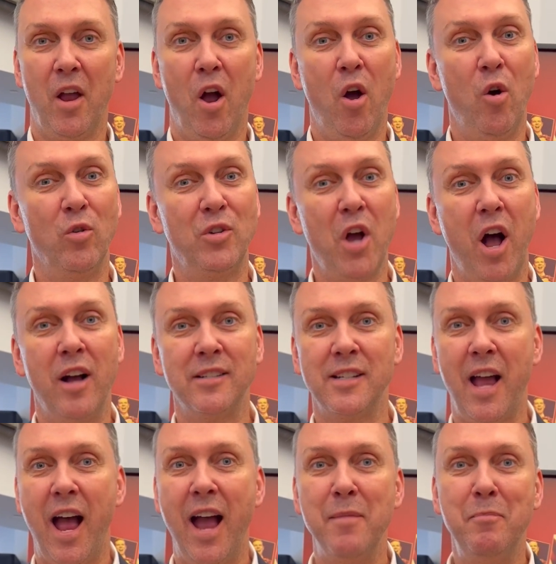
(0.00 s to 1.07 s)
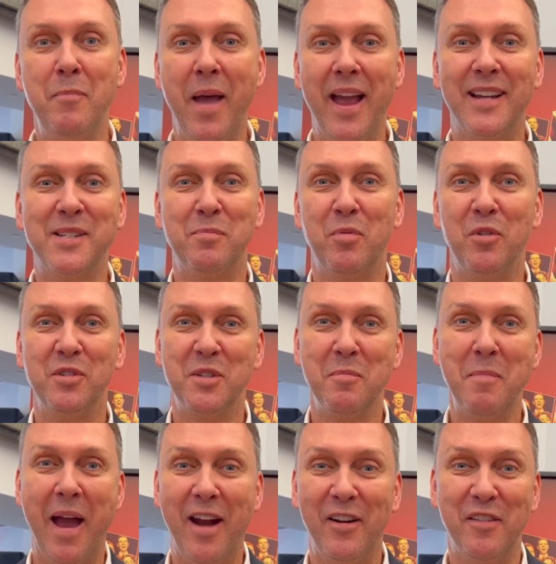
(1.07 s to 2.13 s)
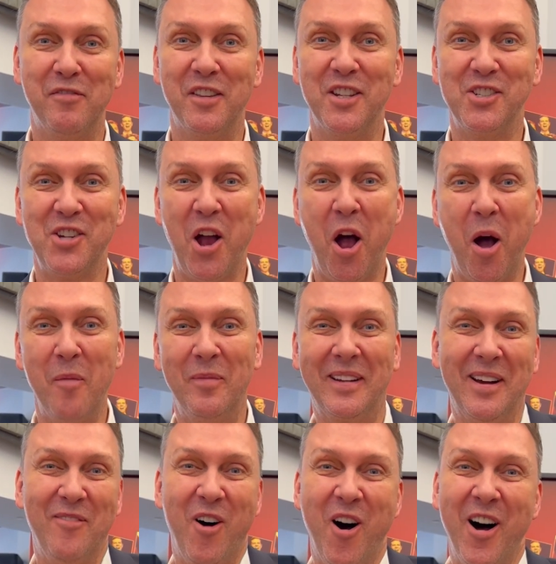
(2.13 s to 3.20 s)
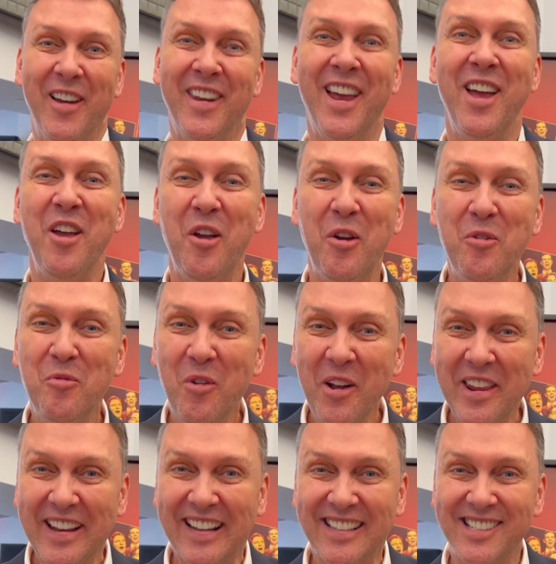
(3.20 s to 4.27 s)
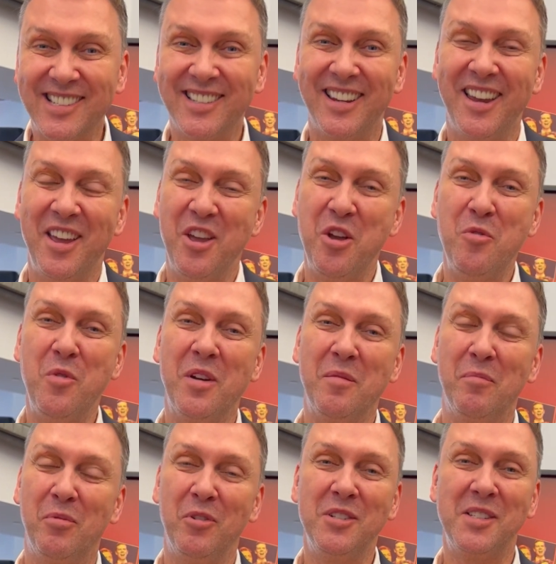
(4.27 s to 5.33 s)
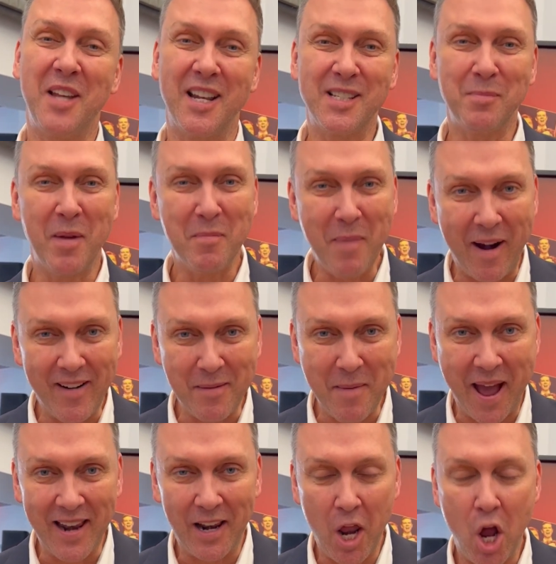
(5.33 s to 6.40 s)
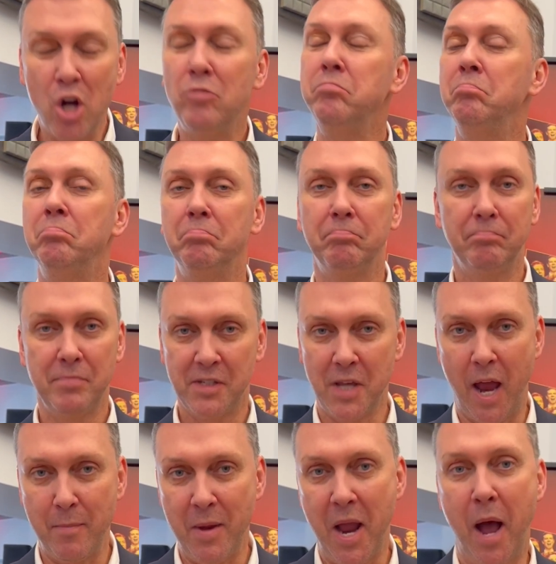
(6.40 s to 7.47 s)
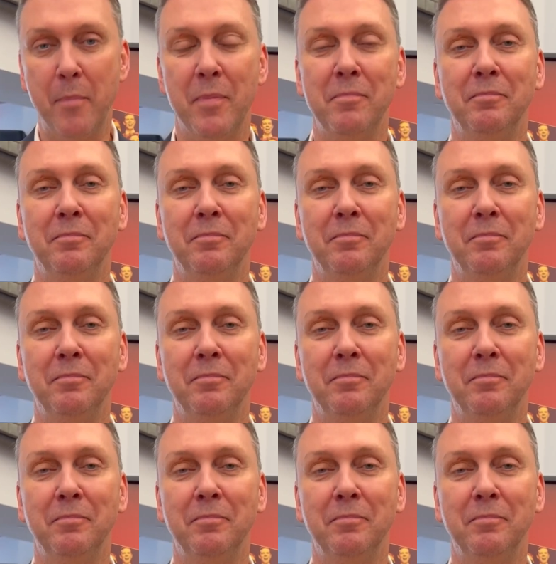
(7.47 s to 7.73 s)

Oh God, I begged Bruce and Barry for the job. Come on, who wouldn't? Bruce Sussman, Barry Manilow, sign me up.